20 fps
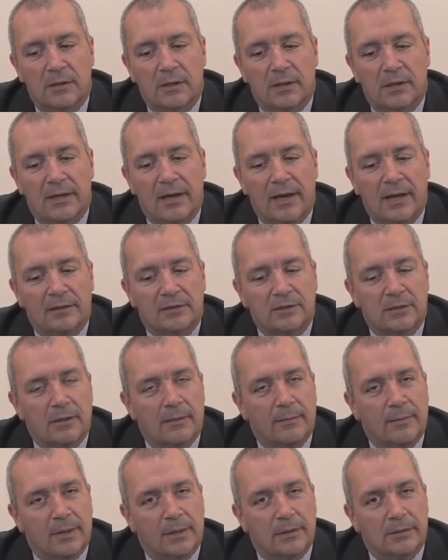and how to go
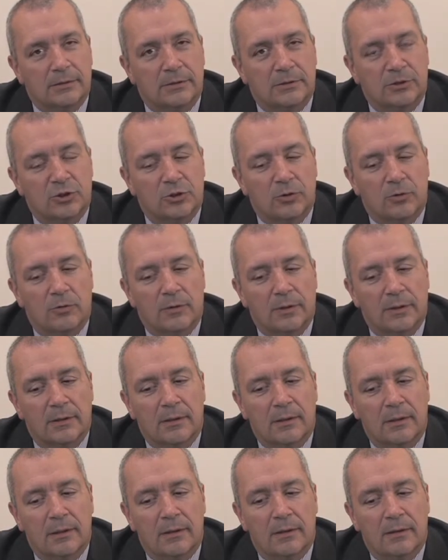about ensuring
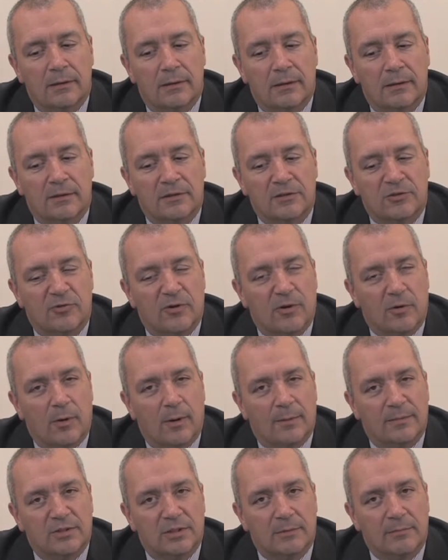that these
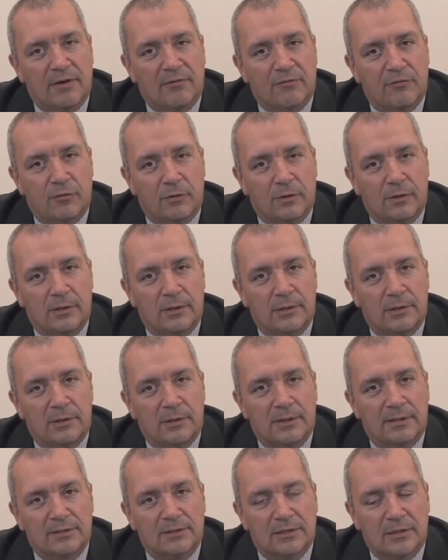requirements are met fully
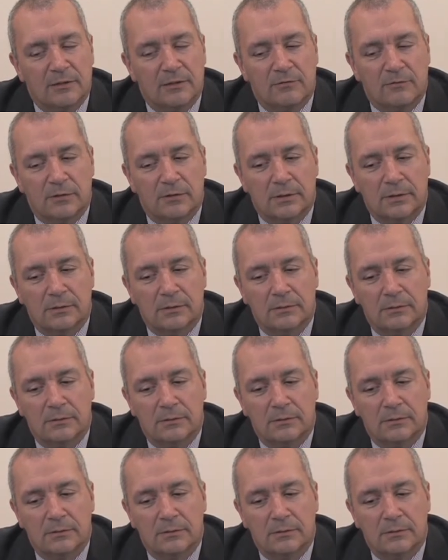and safely.